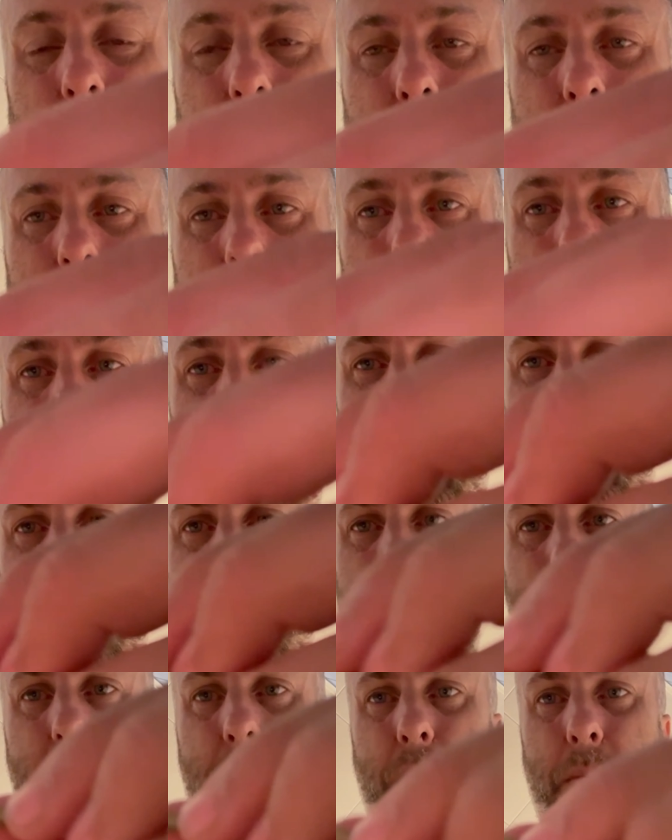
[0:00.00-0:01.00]
all
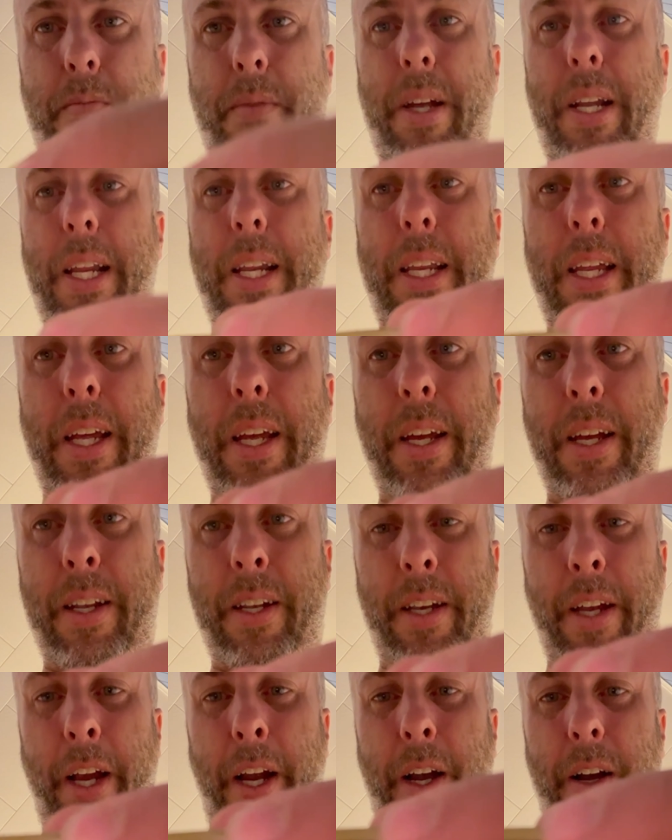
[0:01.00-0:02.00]
the humidity
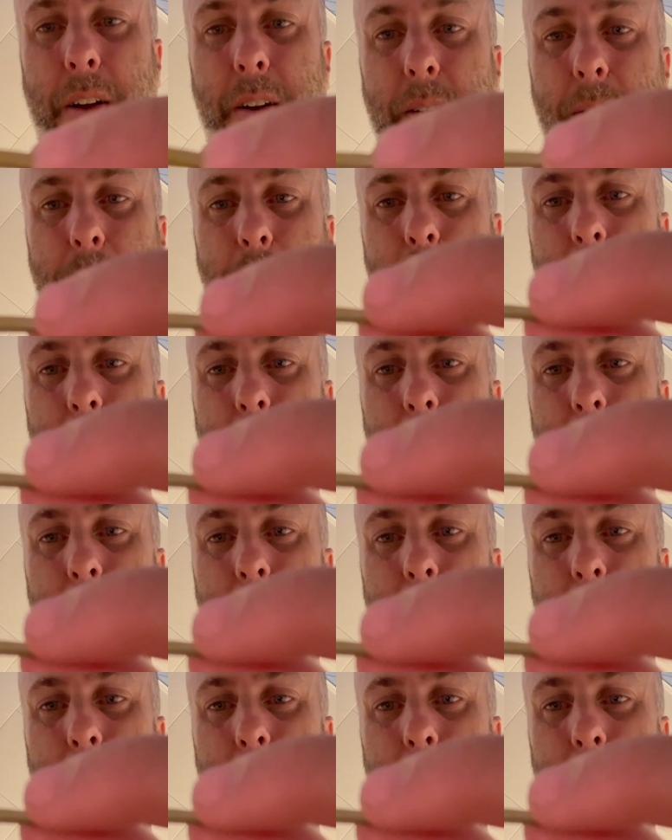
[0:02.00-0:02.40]
in there